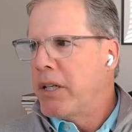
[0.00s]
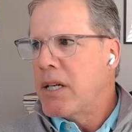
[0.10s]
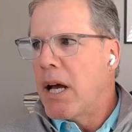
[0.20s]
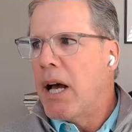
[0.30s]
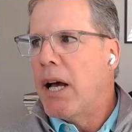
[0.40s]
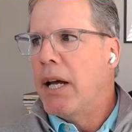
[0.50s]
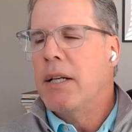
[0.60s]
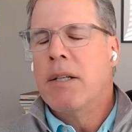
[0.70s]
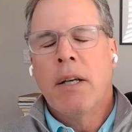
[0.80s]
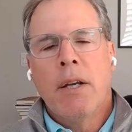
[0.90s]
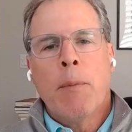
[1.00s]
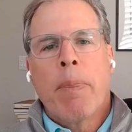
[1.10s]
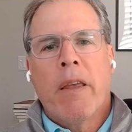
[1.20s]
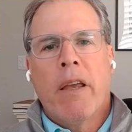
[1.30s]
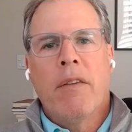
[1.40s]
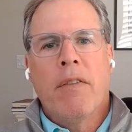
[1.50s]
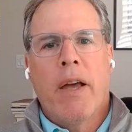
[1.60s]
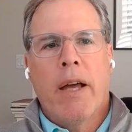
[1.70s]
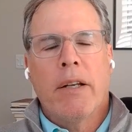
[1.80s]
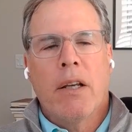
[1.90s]
tied in
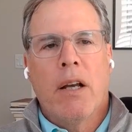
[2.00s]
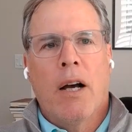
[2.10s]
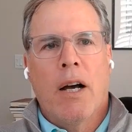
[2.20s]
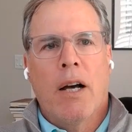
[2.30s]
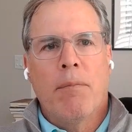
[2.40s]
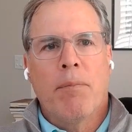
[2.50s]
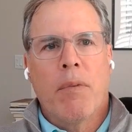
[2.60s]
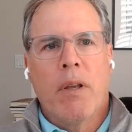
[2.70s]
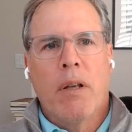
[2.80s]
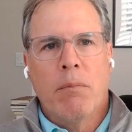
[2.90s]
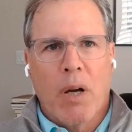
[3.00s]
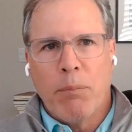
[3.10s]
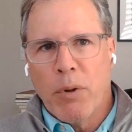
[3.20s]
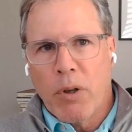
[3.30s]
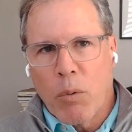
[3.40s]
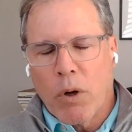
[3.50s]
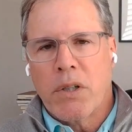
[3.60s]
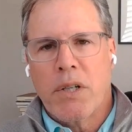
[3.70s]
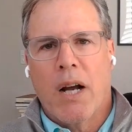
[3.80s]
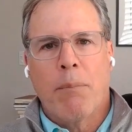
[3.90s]
that. And in my book
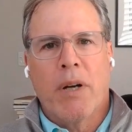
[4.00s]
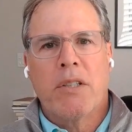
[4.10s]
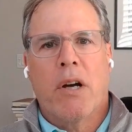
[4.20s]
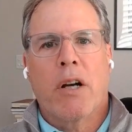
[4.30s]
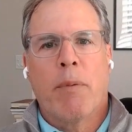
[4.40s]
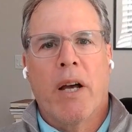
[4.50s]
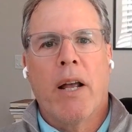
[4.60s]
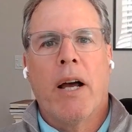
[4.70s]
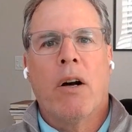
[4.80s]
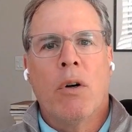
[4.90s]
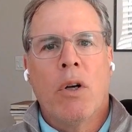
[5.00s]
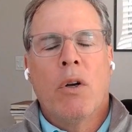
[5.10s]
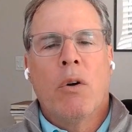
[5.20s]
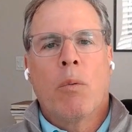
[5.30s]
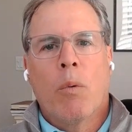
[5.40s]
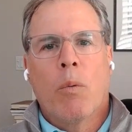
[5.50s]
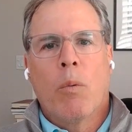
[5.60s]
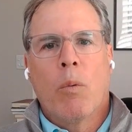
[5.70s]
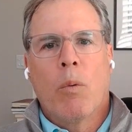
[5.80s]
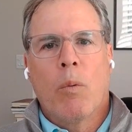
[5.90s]
Workshop, I talk about how
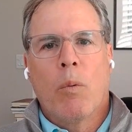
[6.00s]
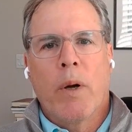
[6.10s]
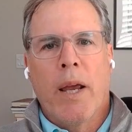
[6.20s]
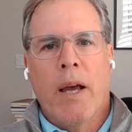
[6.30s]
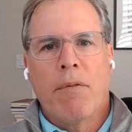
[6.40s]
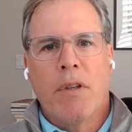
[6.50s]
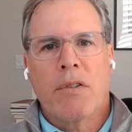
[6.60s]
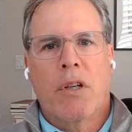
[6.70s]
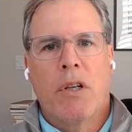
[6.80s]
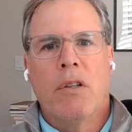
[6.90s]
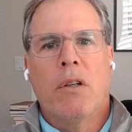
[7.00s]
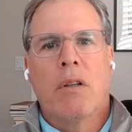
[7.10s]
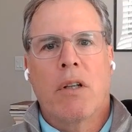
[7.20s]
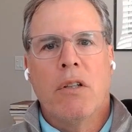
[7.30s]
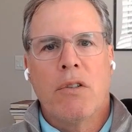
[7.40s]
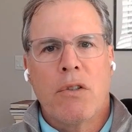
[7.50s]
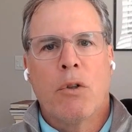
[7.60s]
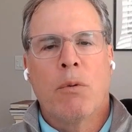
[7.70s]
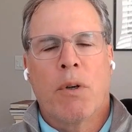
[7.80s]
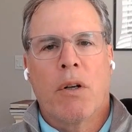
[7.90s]
we have this
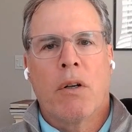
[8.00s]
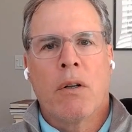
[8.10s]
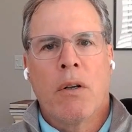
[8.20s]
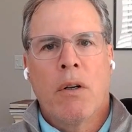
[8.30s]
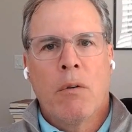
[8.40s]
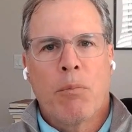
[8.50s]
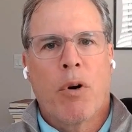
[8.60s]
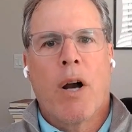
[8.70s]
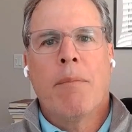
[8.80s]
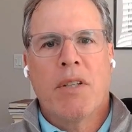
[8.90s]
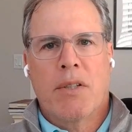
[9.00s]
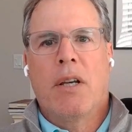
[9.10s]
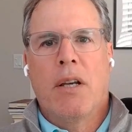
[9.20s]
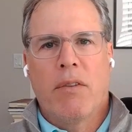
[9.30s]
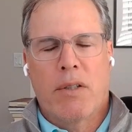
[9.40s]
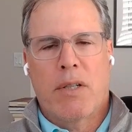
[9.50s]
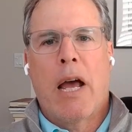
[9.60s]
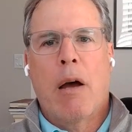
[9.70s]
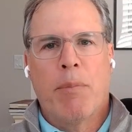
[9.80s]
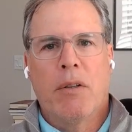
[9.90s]
consumer primacy that's
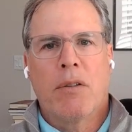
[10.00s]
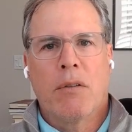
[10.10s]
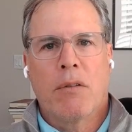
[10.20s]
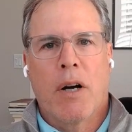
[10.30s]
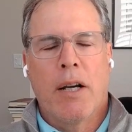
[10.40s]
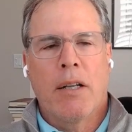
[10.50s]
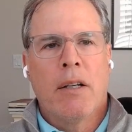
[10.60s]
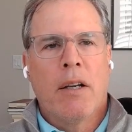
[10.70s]
happened, right?